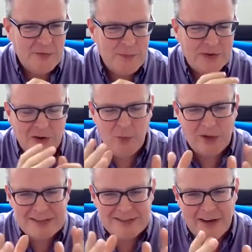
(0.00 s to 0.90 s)
We've got quite
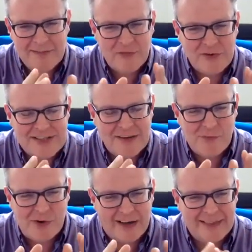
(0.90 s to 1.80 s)
a time difference, haven't
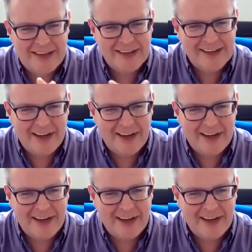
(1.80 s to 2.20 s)
we, I think?